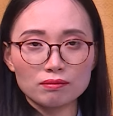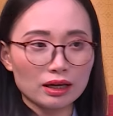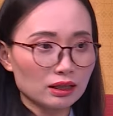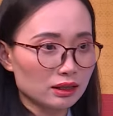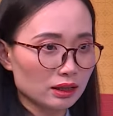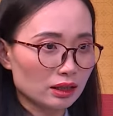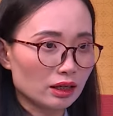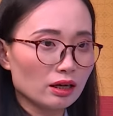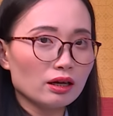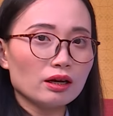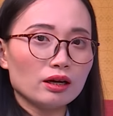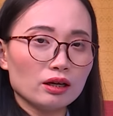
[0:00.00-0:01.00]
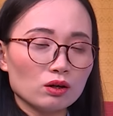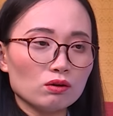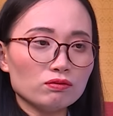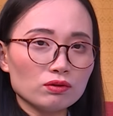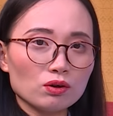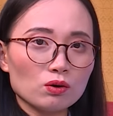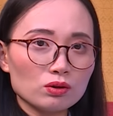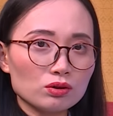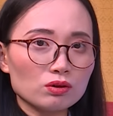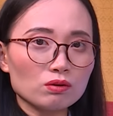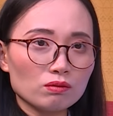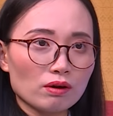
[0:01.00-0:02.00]
medicine, it
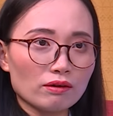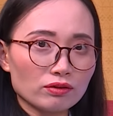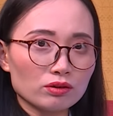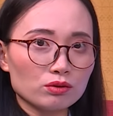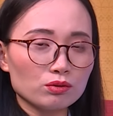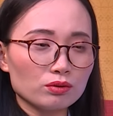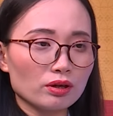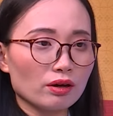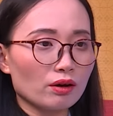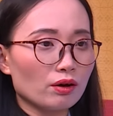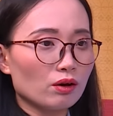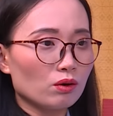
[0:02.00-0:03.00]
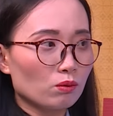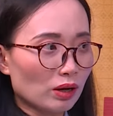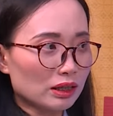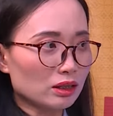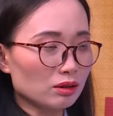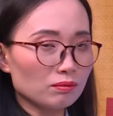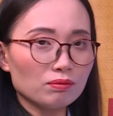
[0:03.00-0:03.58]
also refers to the Western